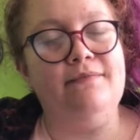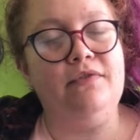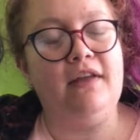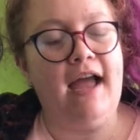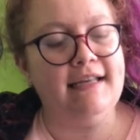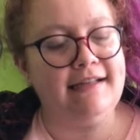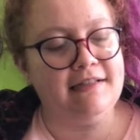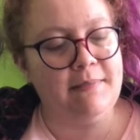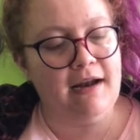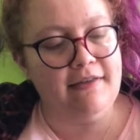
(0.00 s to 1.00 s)
Okay, it sounds a
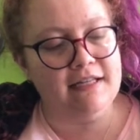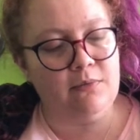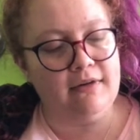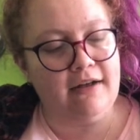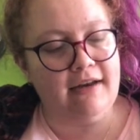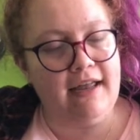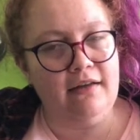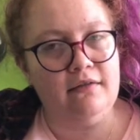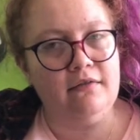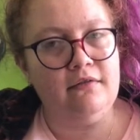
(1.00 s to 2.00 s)
bit like this one down here.
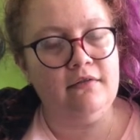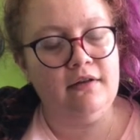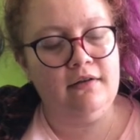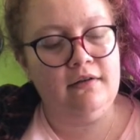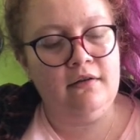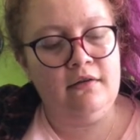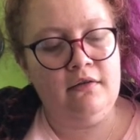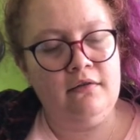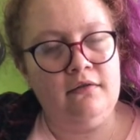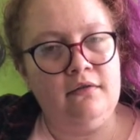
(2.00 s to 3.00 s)

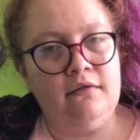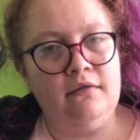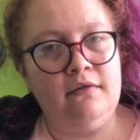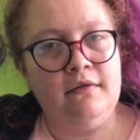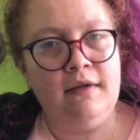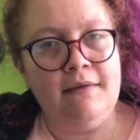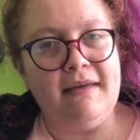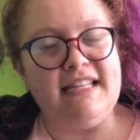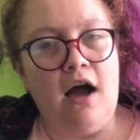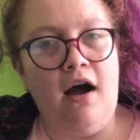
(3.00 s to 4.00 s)
But
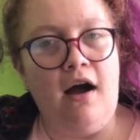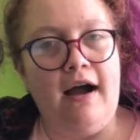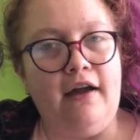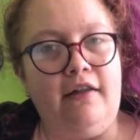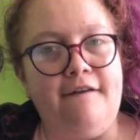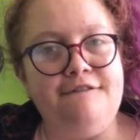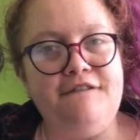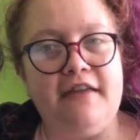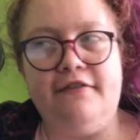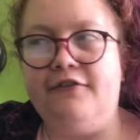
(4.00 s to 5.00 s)
it's high on our
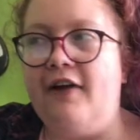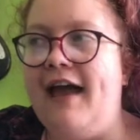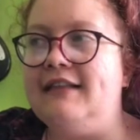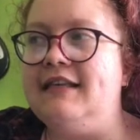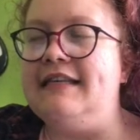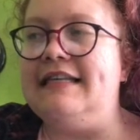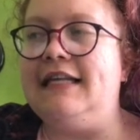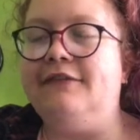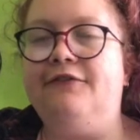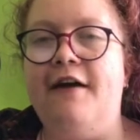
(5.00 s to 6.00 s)
5th fret. So you see it
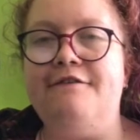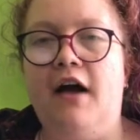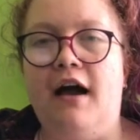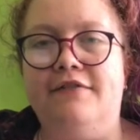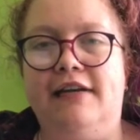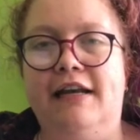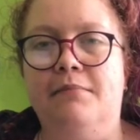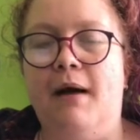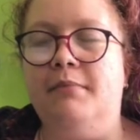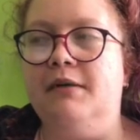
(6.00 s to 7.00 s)
says fret 5 and a little
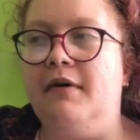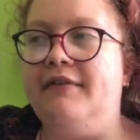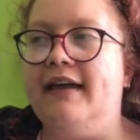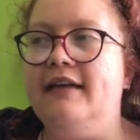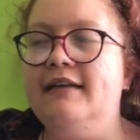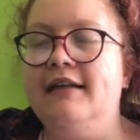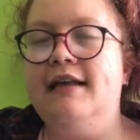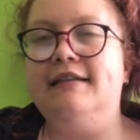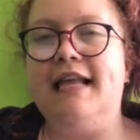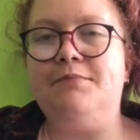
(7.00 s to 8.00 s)
bubble above it.
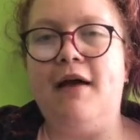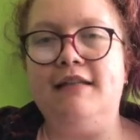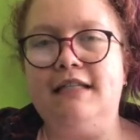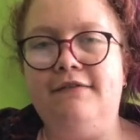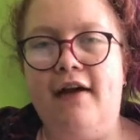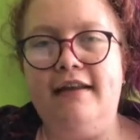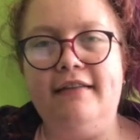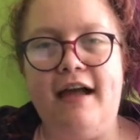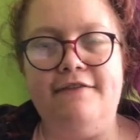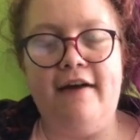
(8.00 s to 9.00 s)
So let's practice finding
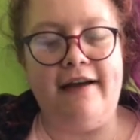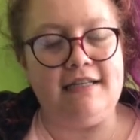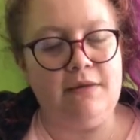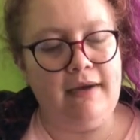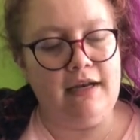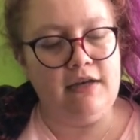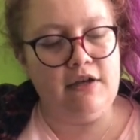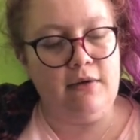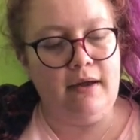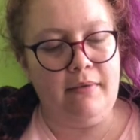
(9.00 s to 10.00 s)
that first. So we're going to
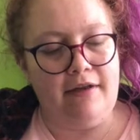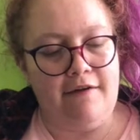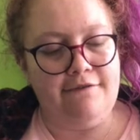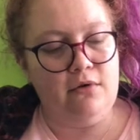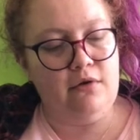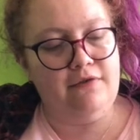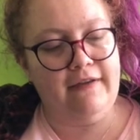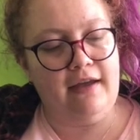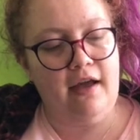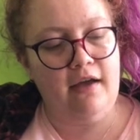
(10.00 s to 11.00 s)
do it with our 4th
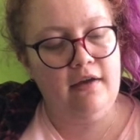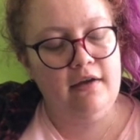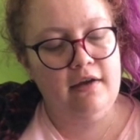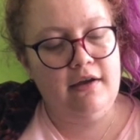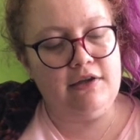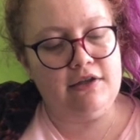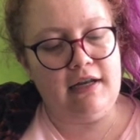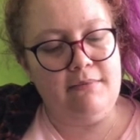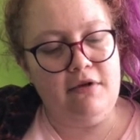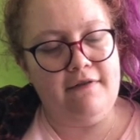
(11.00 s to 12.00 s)
finger. You're just
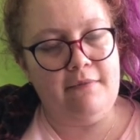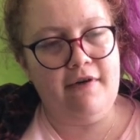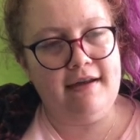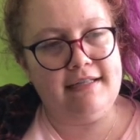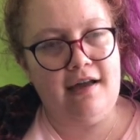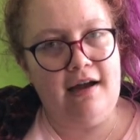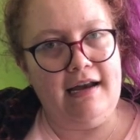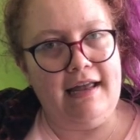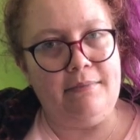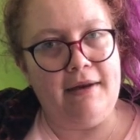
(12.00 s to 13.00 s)
going to move up very
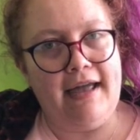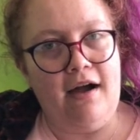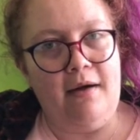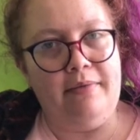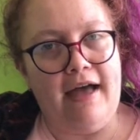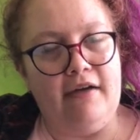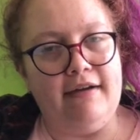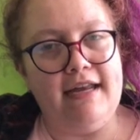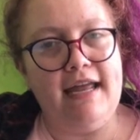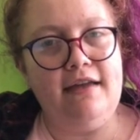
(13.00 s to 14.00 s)
slightly and play it up there.
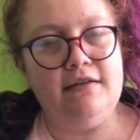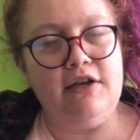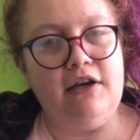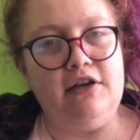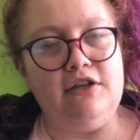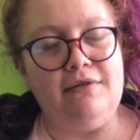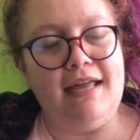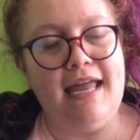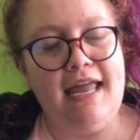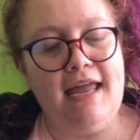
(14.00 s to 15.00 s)
Ready? So you're going to do
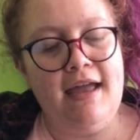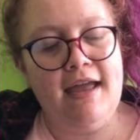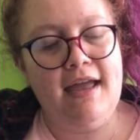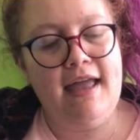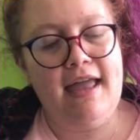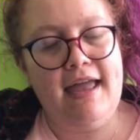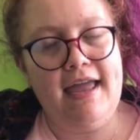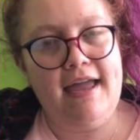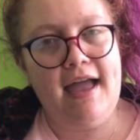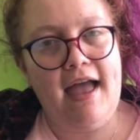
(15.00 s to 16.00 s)
E,
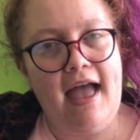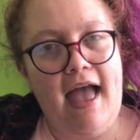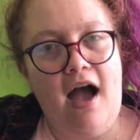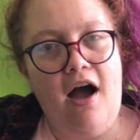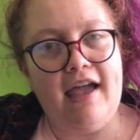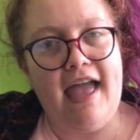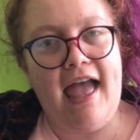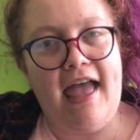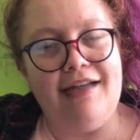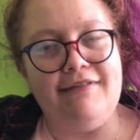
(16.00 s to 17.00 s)
E, high
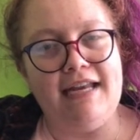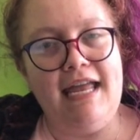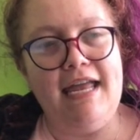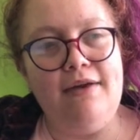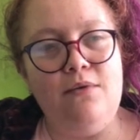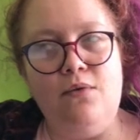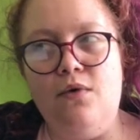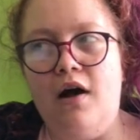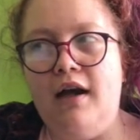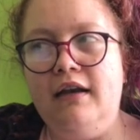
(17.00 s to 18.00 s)
A. Ready?
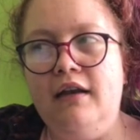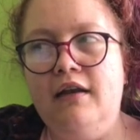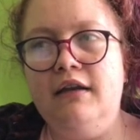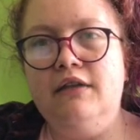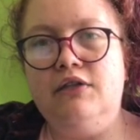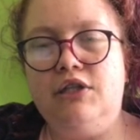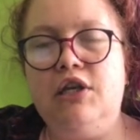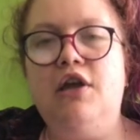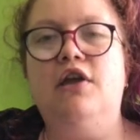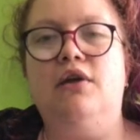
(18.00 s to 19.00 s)
1,
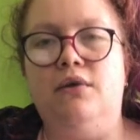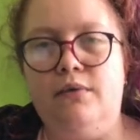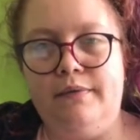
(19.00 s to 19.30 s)
2.